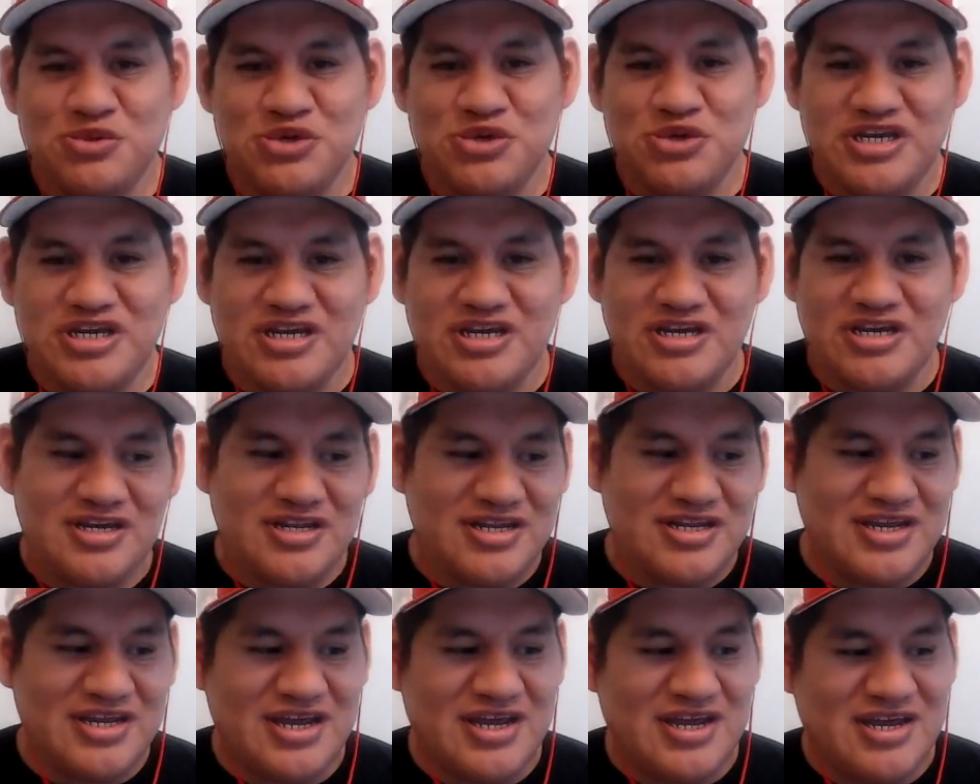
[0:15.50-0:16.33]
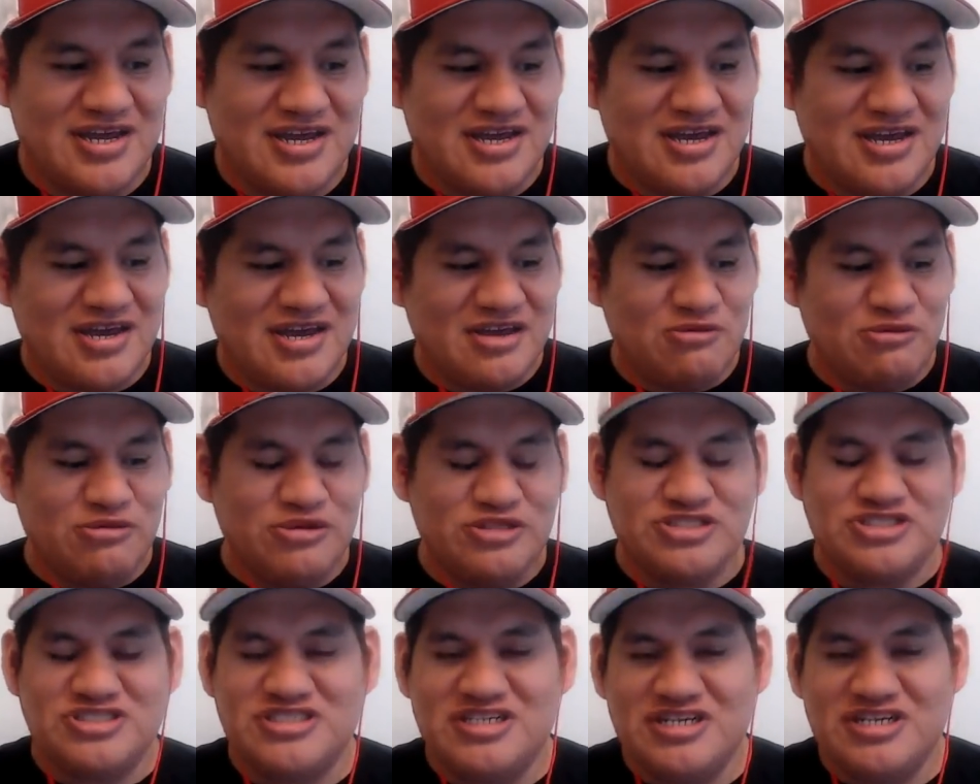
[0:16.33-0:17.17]
pretty good. And we're
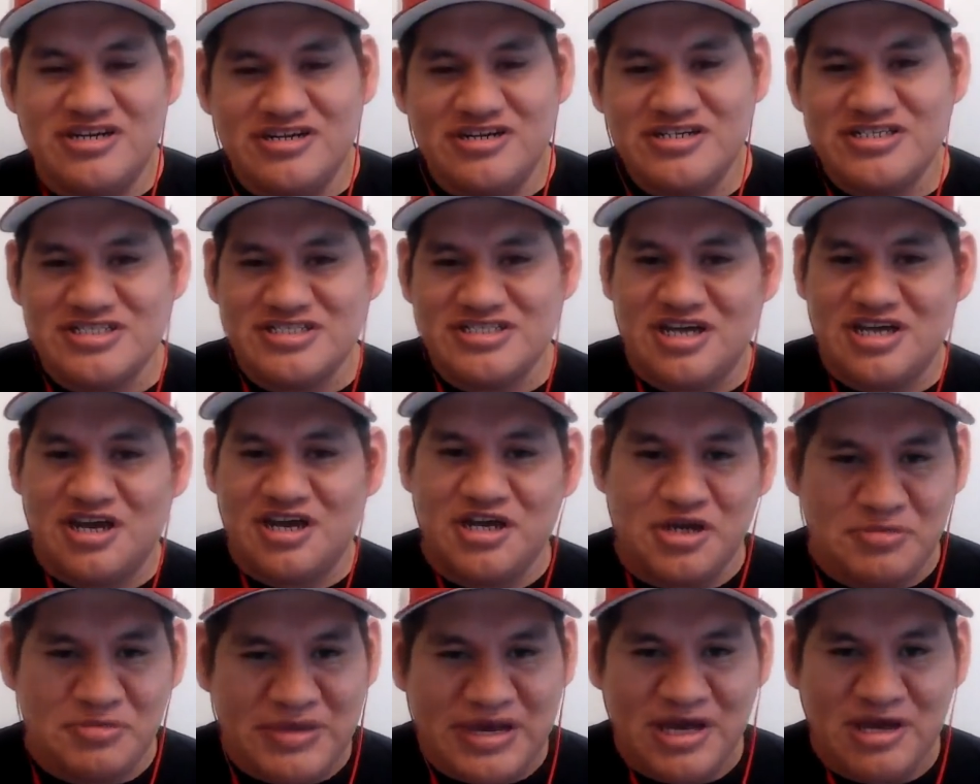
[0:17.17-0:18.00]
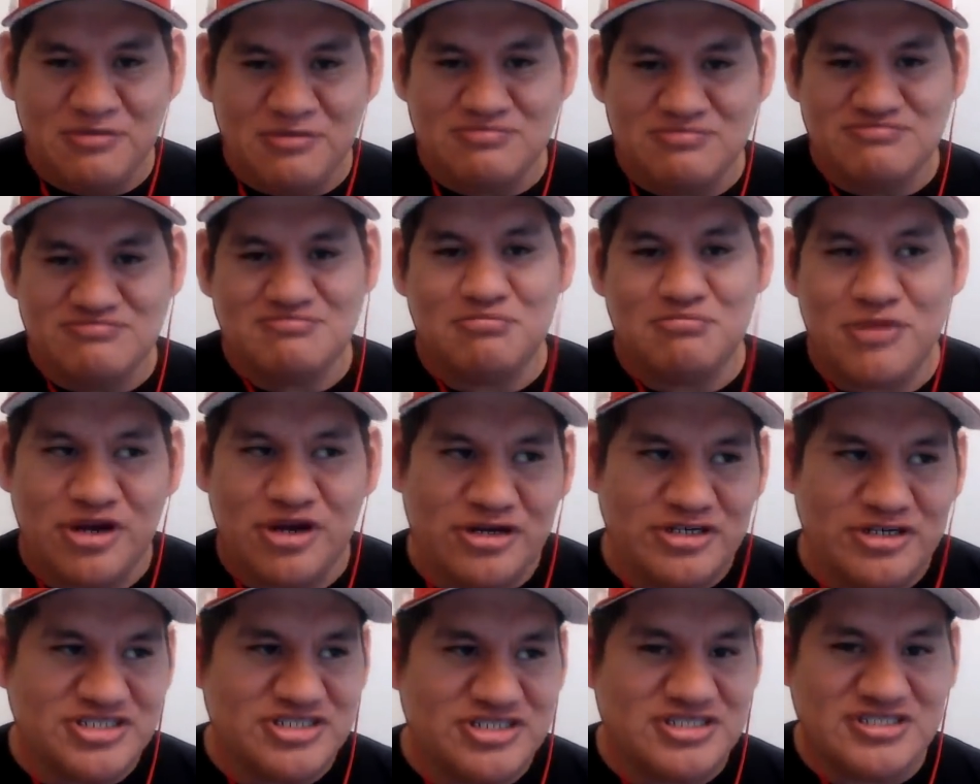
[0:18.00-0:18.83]
just here to talk about
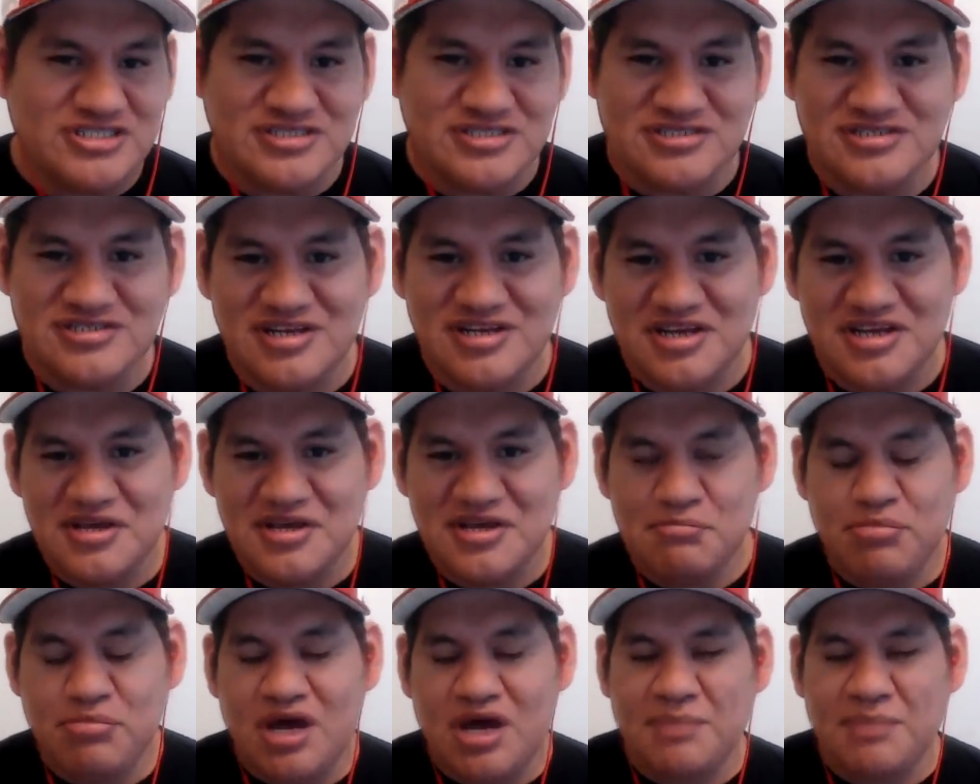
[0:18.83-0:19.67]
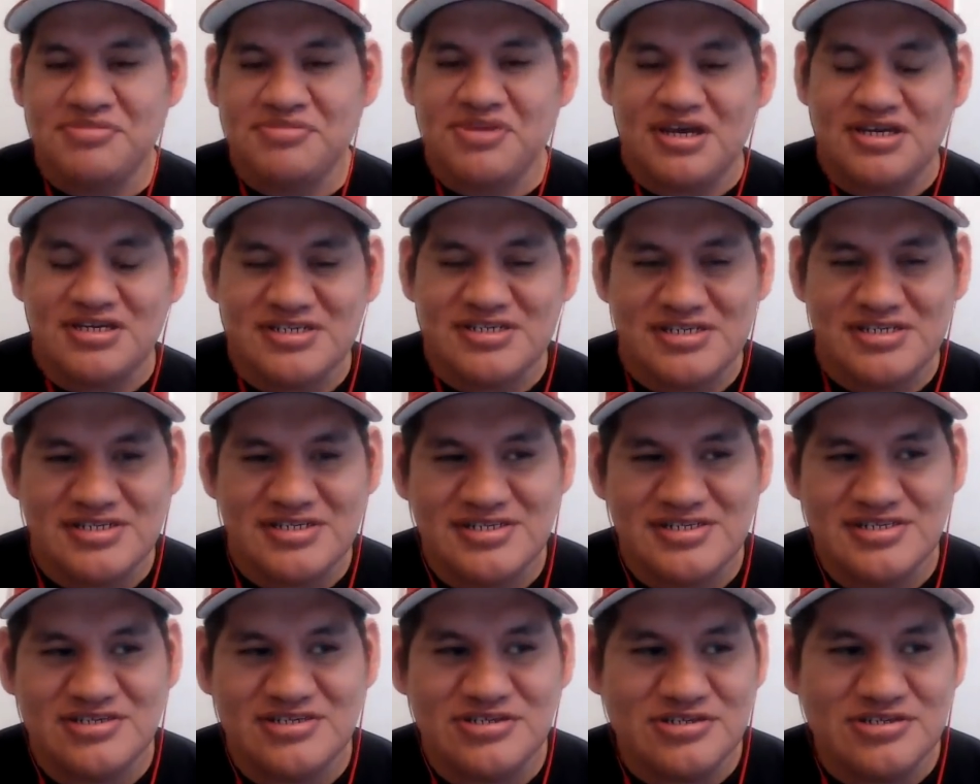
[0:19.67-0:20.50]
merch and pop
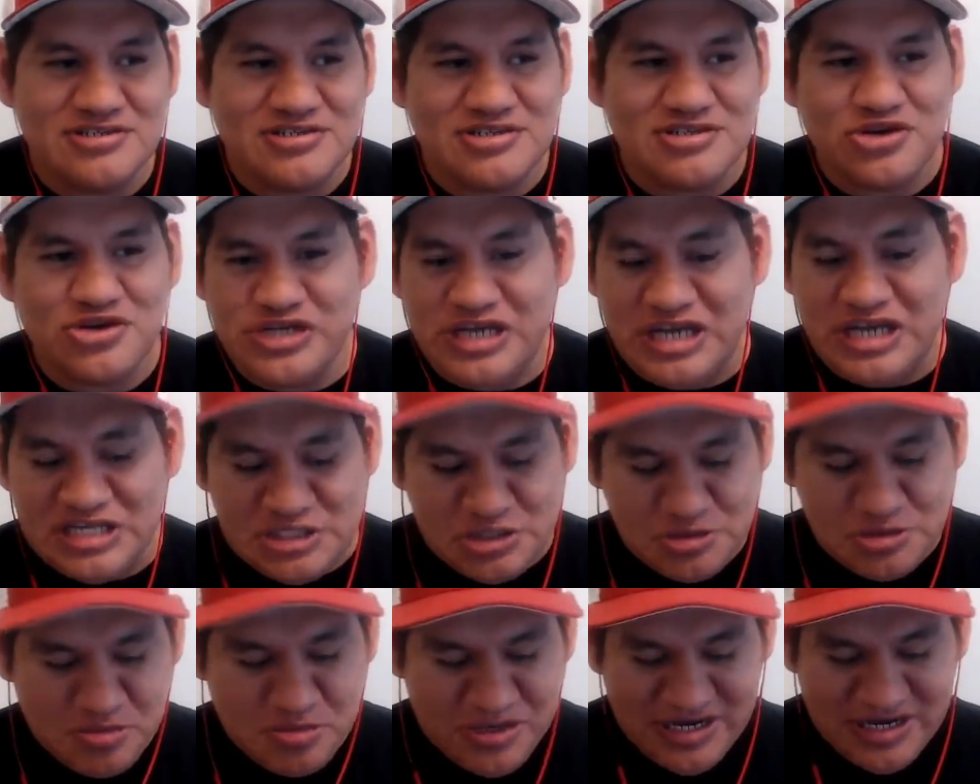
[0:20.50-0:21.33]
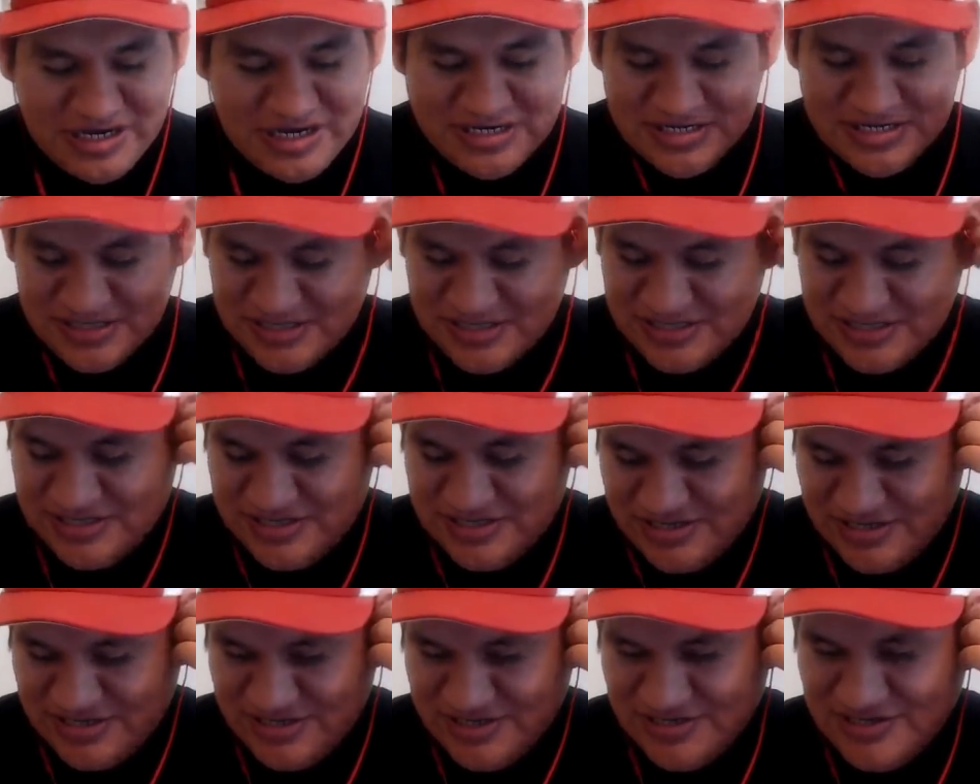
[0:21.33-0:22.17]
sockets and CreateSpace
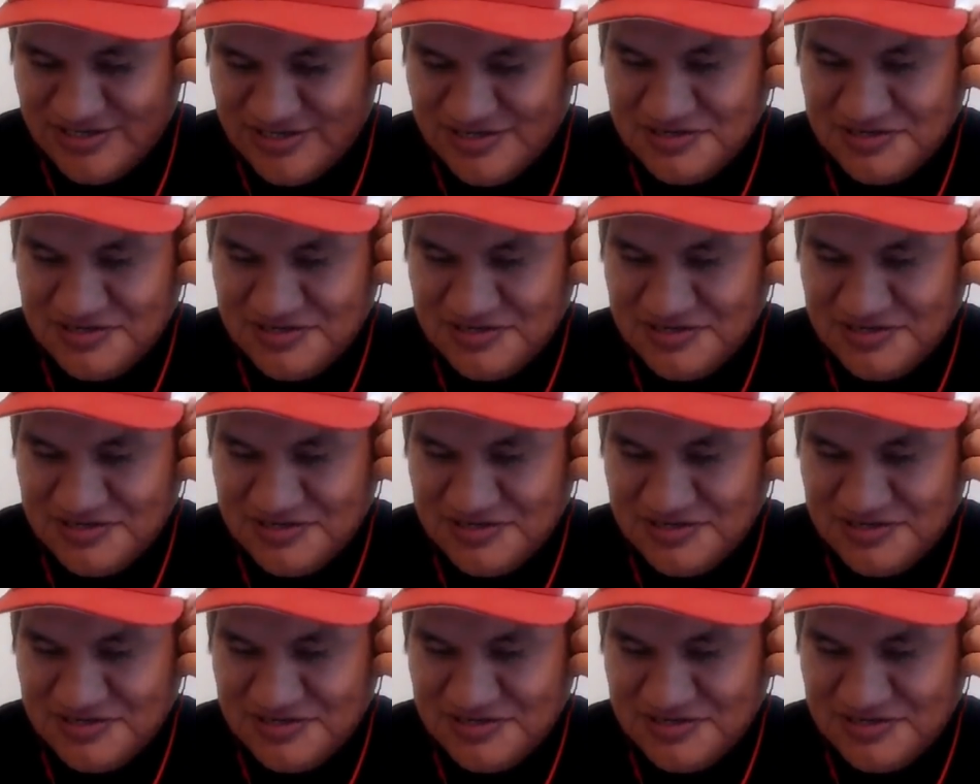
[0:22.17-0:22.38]
and how